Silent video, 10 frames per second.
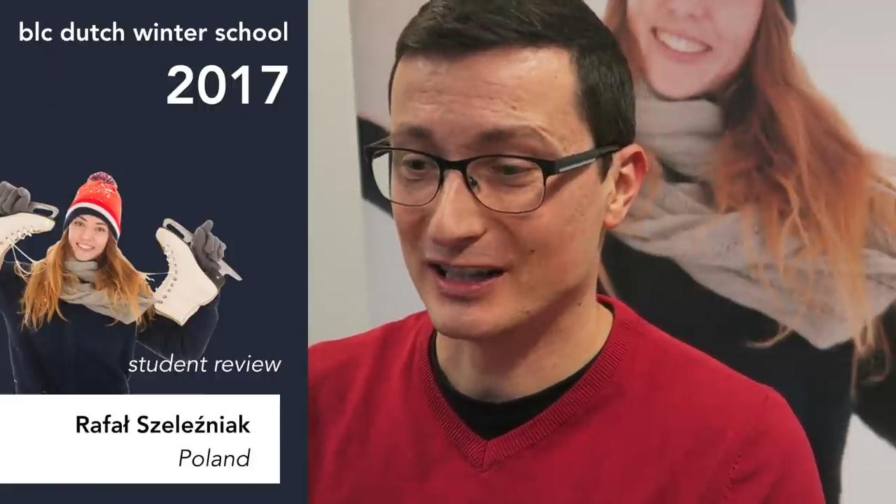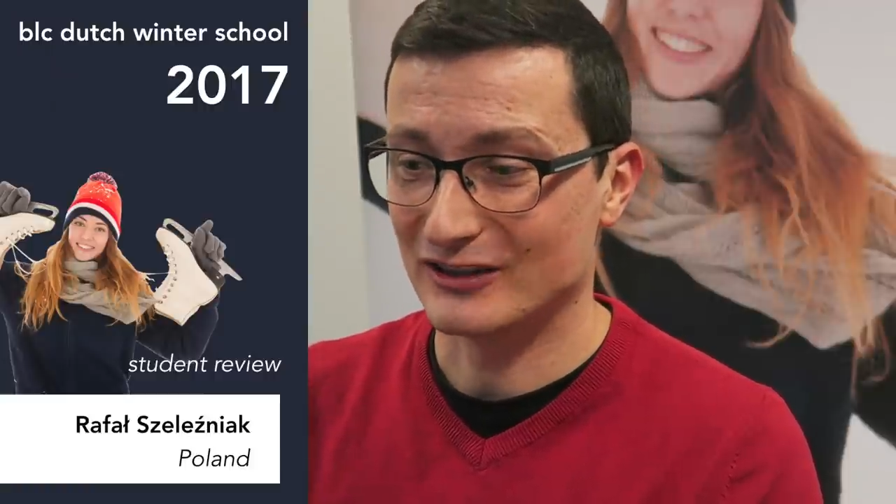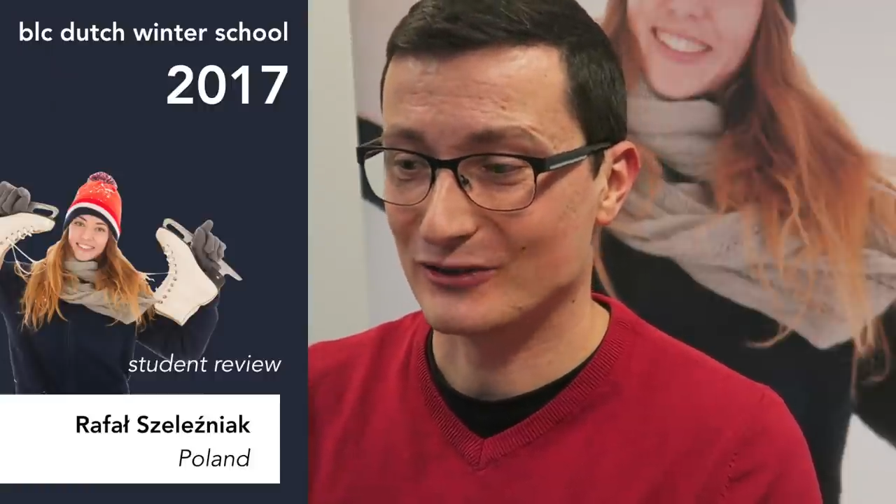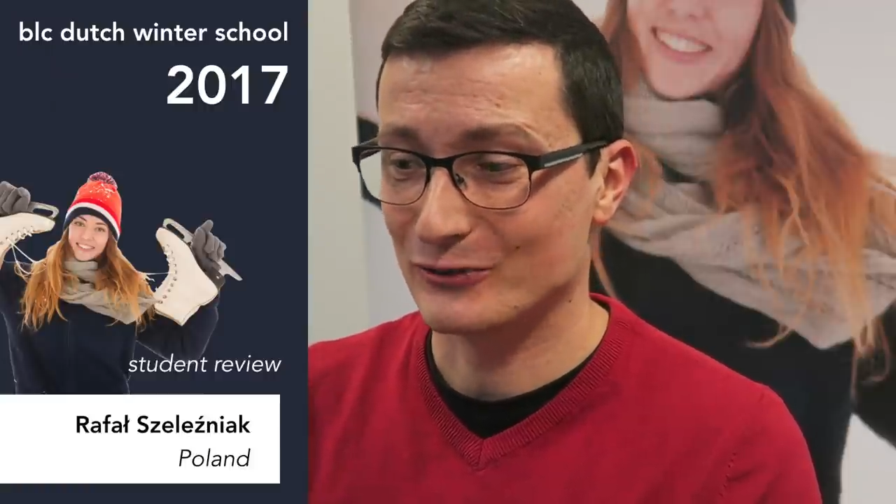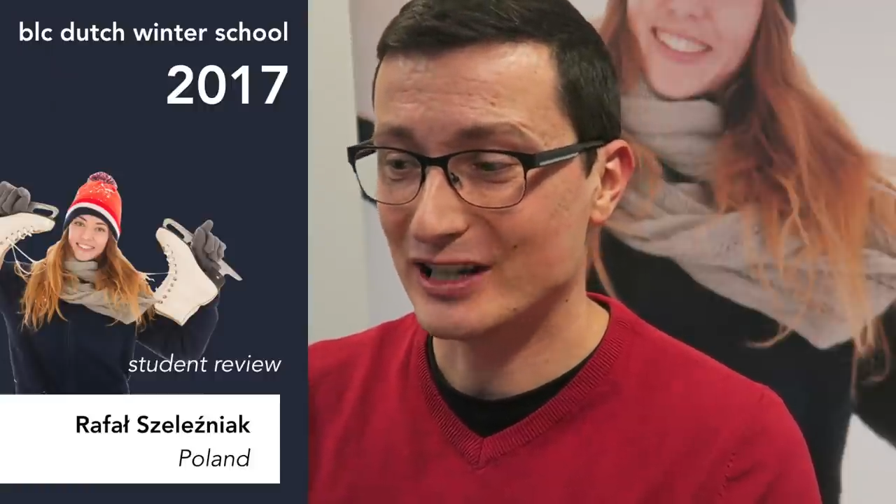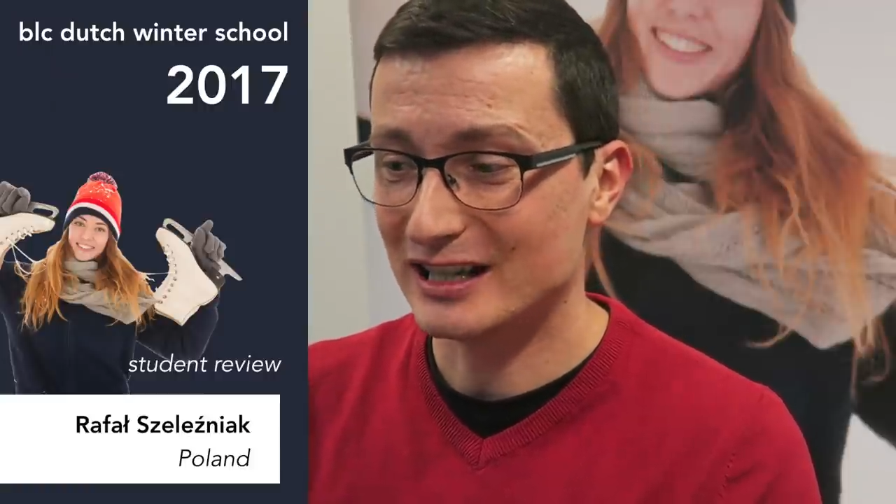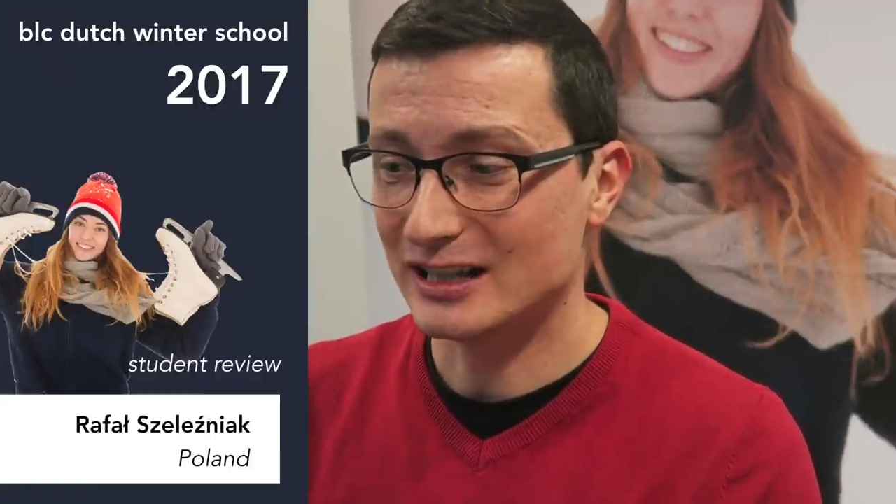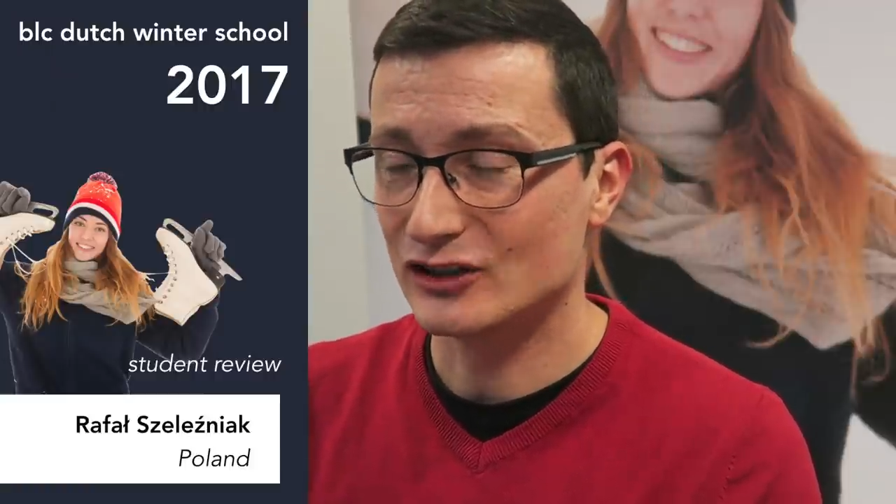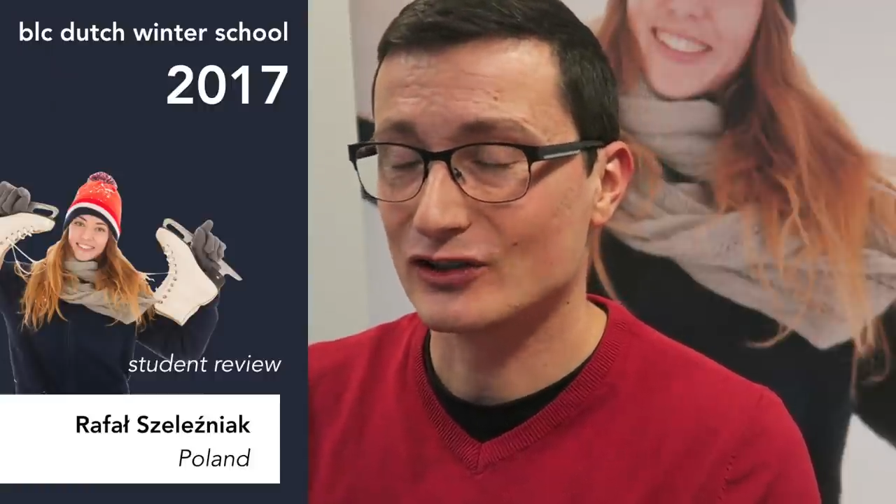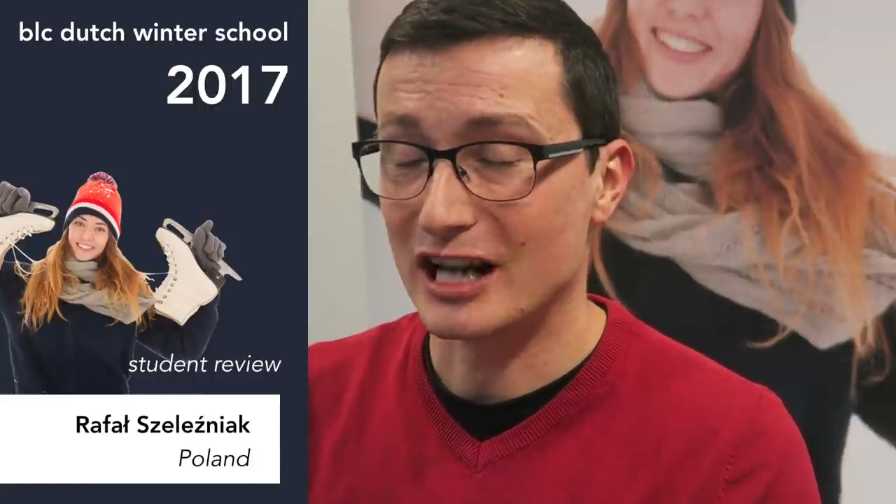but
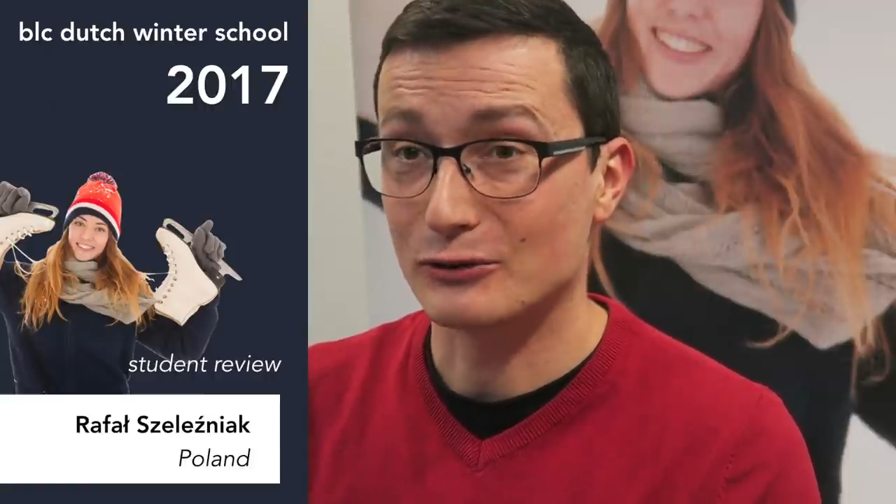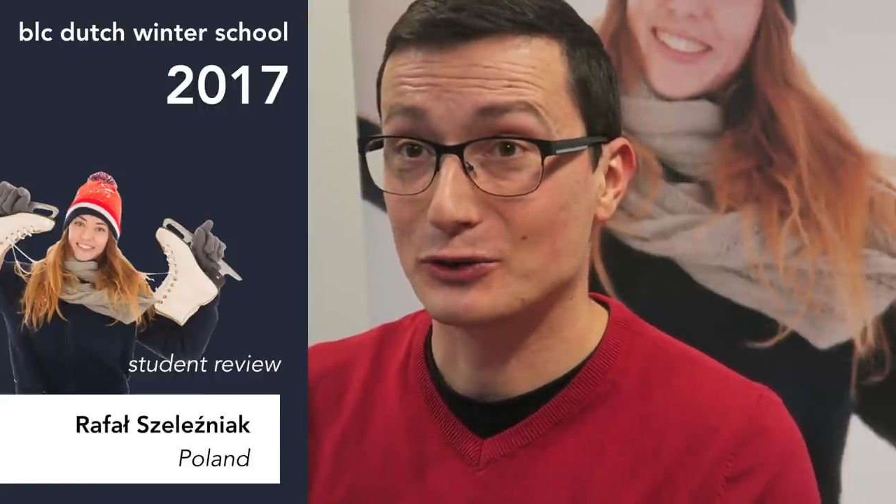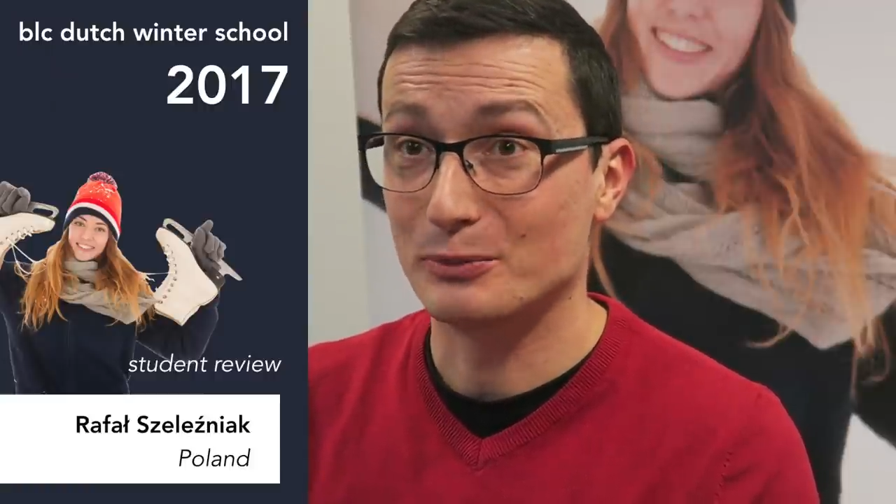really it turned out